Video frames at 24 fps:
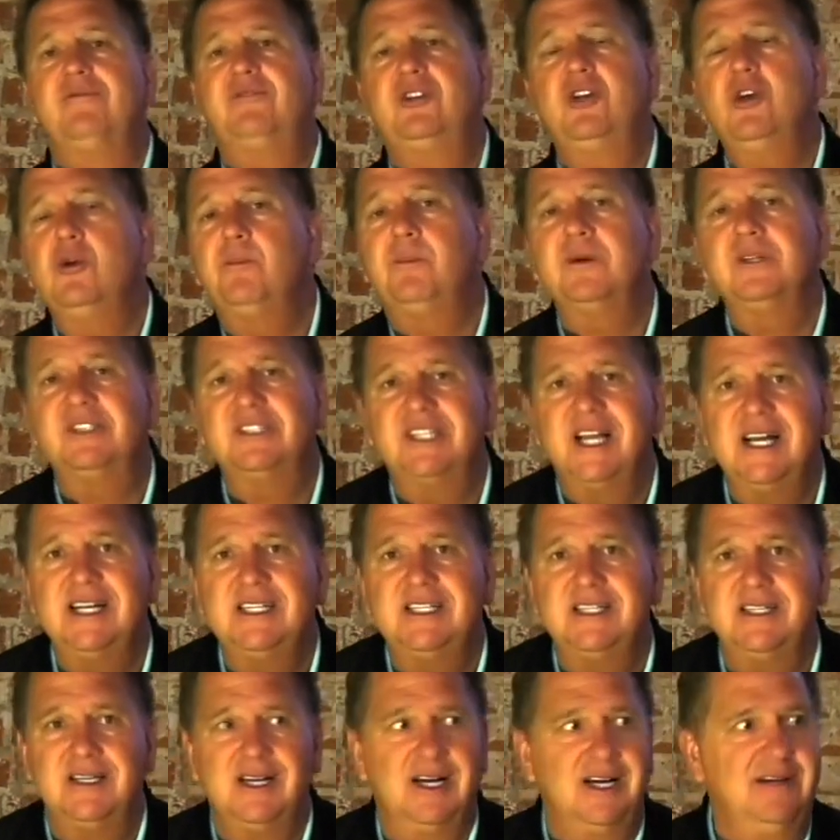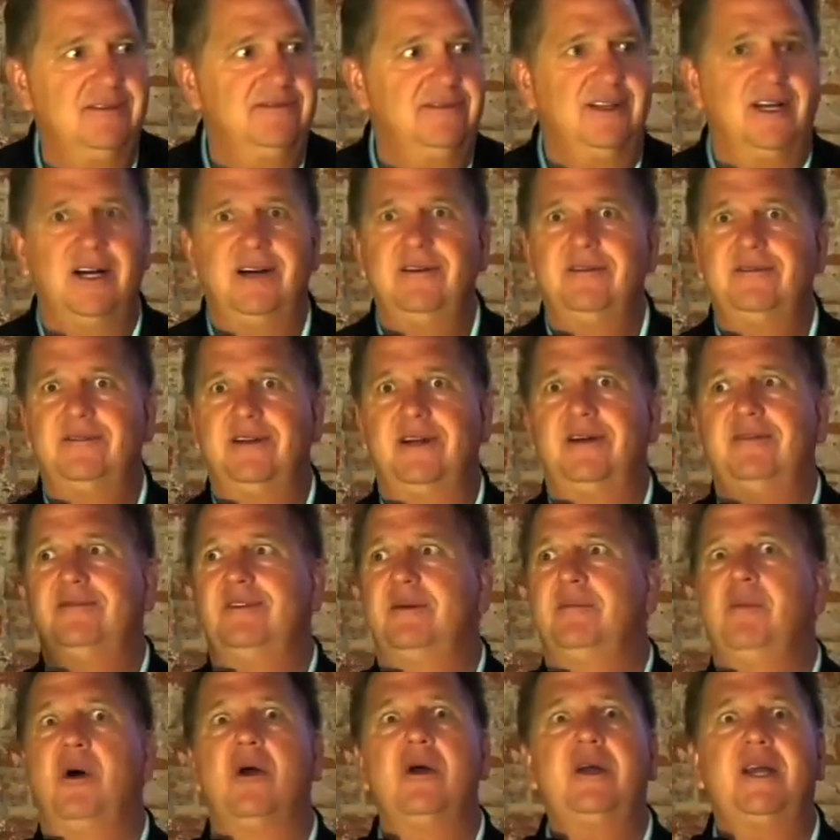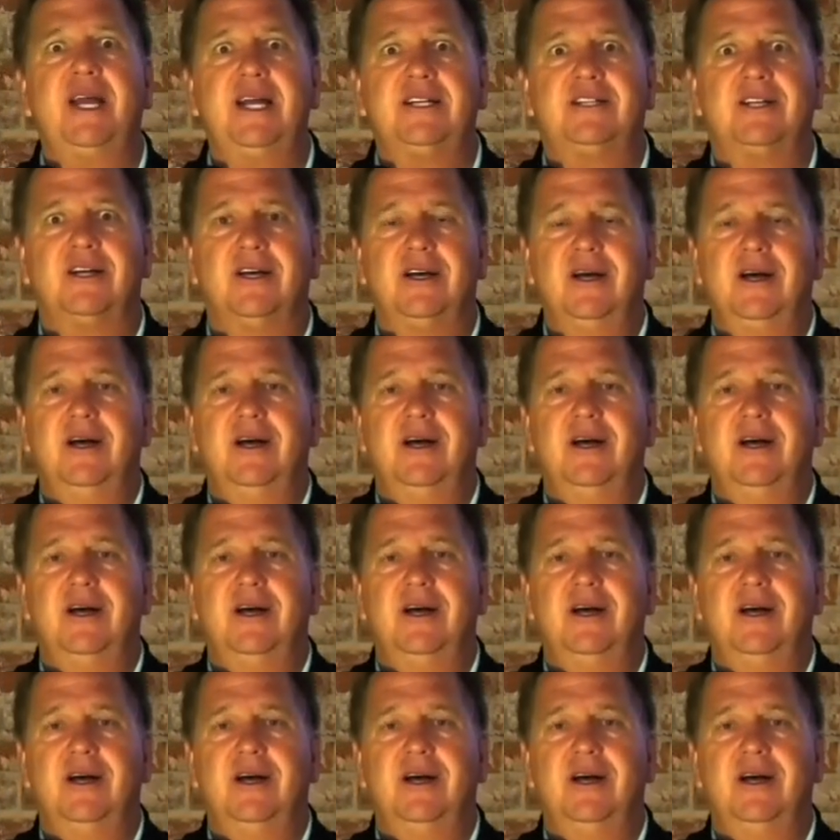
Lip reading: 2% of the market.